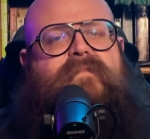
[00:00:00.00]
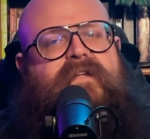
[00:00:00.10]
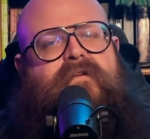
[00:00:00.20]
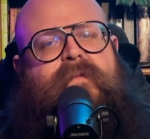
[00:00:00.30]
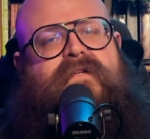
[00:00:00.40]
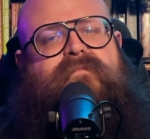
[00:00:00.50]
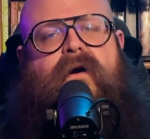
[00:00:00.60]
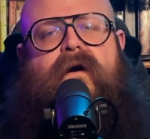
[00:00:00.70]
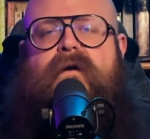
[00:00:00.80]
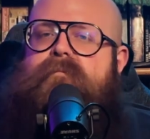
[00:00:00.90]
A little bit of
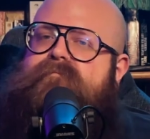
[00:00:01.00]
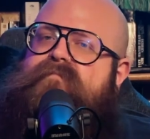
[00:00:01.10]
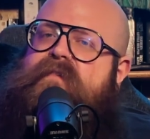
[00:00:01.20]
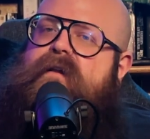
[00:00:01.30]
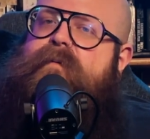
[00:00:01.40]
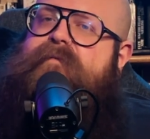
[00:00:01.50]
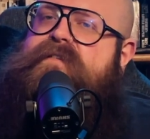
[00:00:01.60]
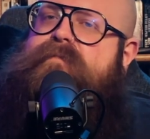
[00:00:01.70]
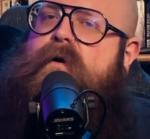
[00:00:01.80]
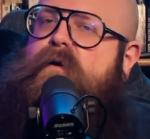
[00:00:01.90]
spark, little puff of
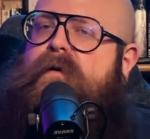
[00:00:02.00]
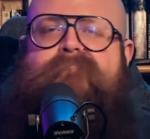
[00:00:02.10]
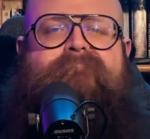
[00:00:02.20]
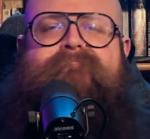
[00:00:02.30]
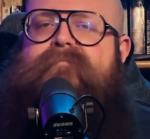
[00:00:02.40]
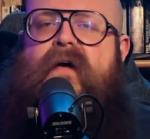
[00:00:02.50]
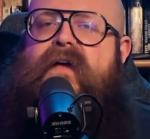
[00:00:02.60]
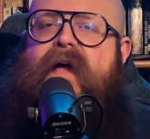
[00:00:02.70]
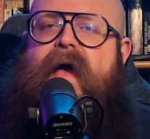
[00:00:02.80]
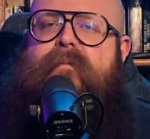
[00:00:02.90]
smoke,
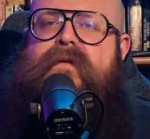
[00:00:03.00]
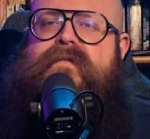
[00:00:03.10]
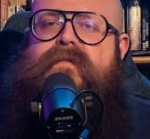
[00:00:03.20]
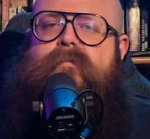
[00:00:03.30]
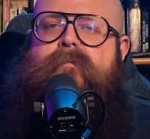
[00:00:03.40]
nothing happens.